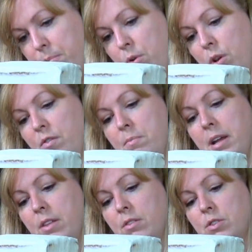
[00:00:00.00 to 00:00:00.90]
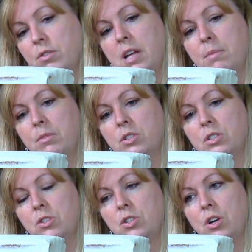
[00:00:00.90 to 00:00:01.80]
to pull over my other turntable
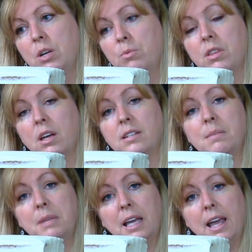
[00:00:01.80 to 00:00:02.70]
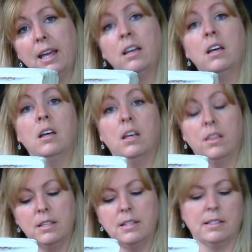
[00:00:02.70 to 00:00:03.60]
just to show you with a dummy cake
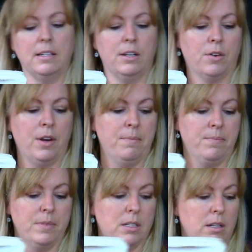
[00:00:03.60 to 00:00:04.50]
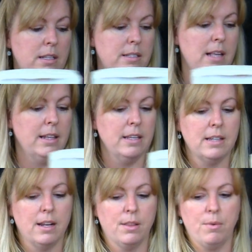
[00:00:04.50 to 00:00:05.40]
the 60 degree. So let's slide this
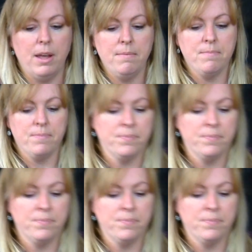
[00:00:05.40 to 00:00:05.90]
out of the way.